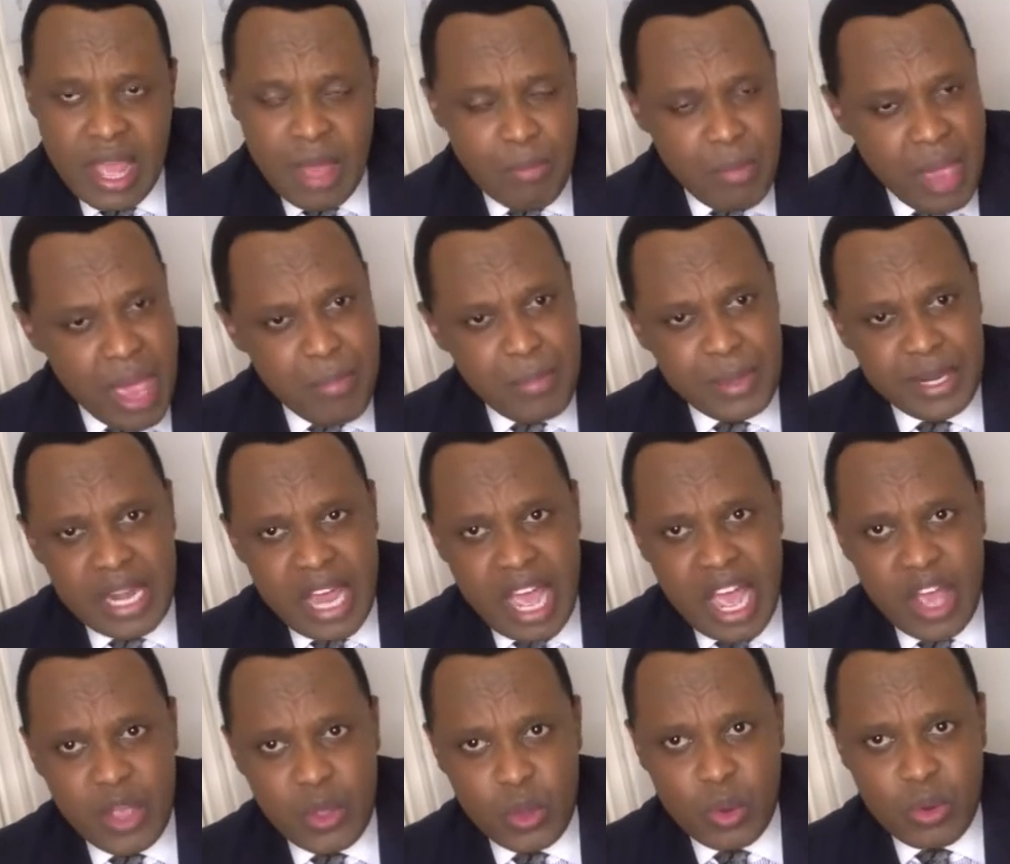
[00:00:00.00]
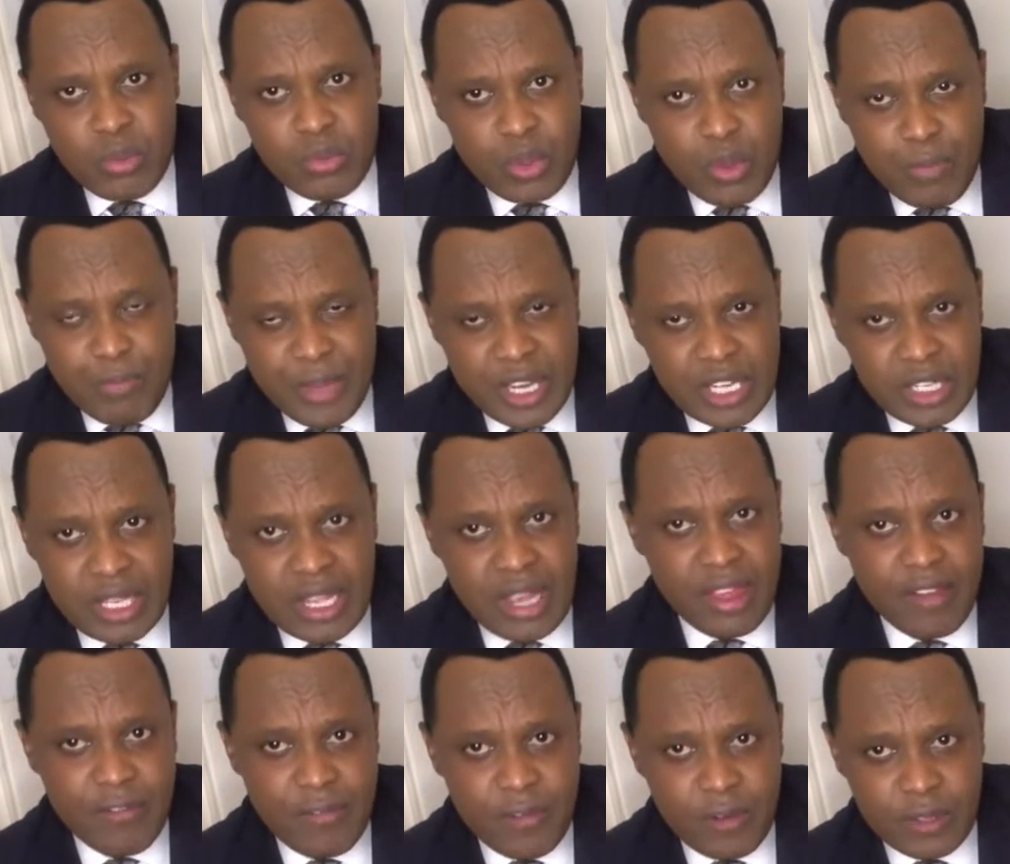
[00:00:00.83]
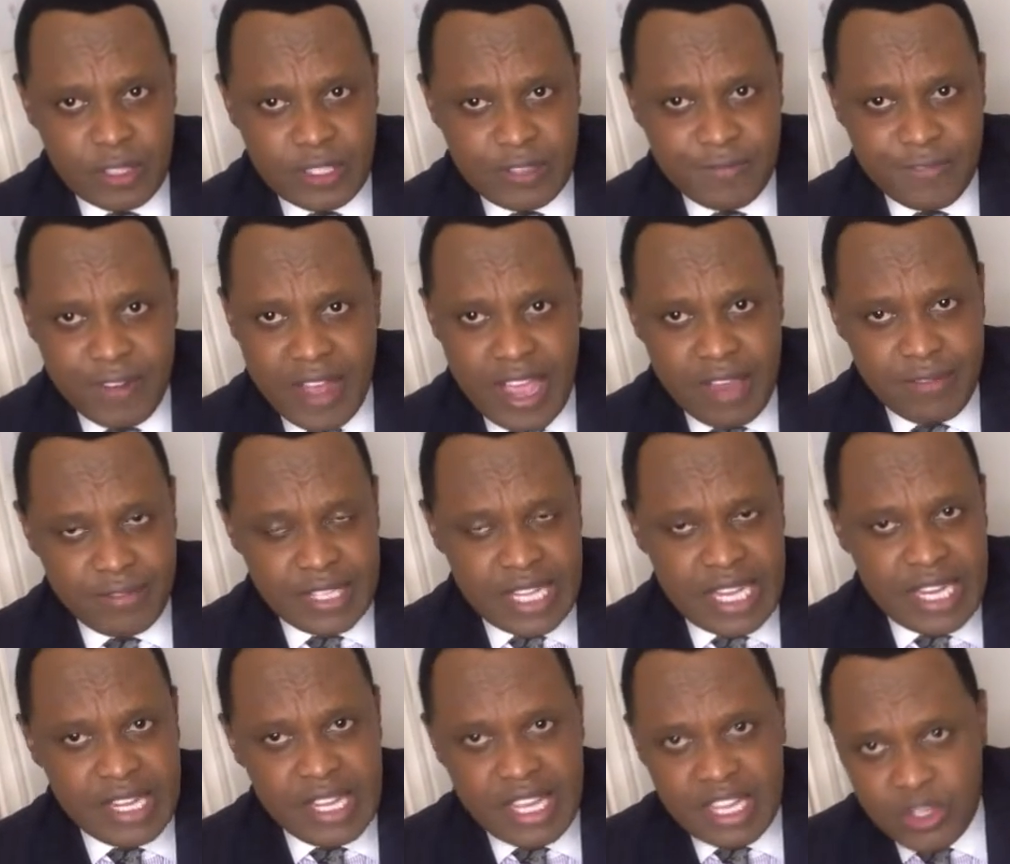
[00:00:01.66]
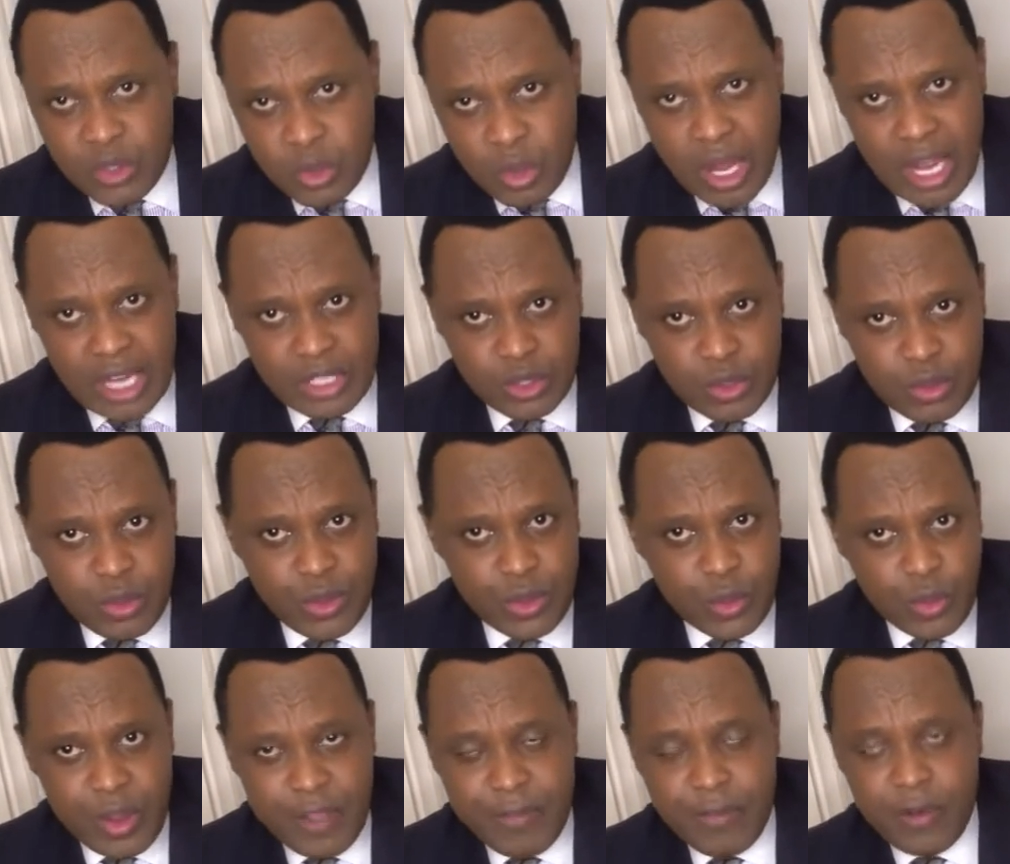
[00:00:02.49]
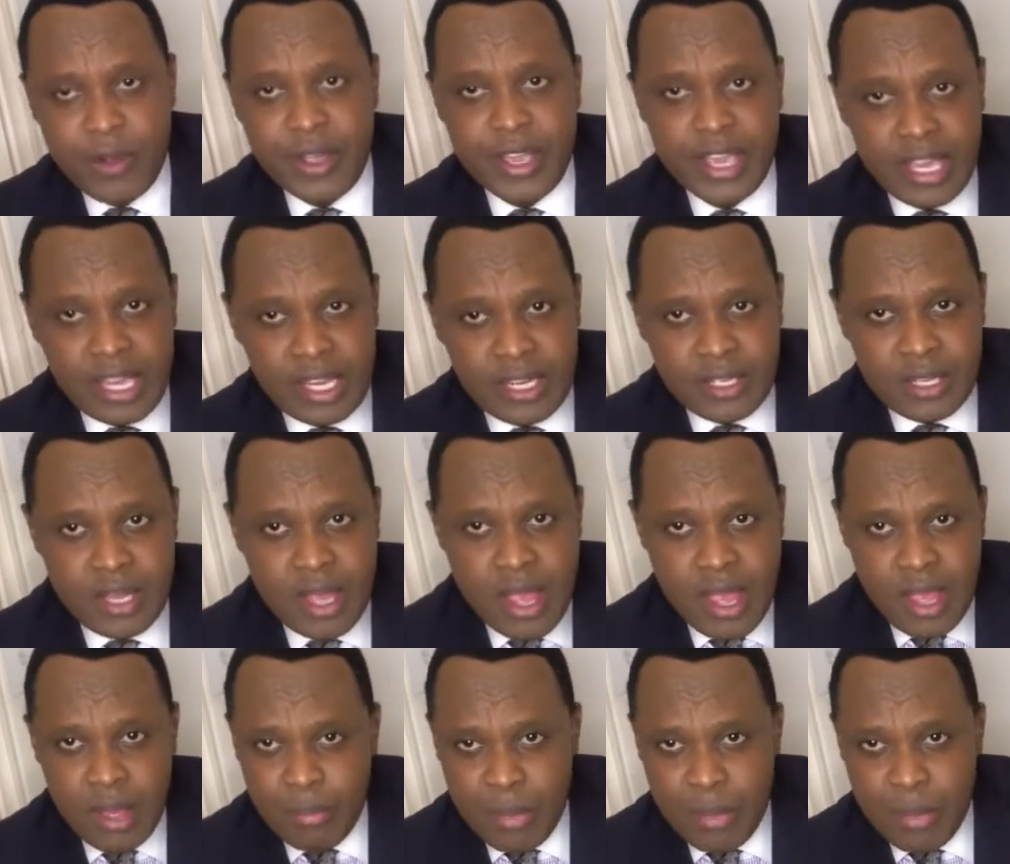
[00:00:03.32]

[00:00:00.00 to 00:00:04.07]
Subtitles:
Maybe now you've been together for 5-10 years, you got 2, 3, 4 kids.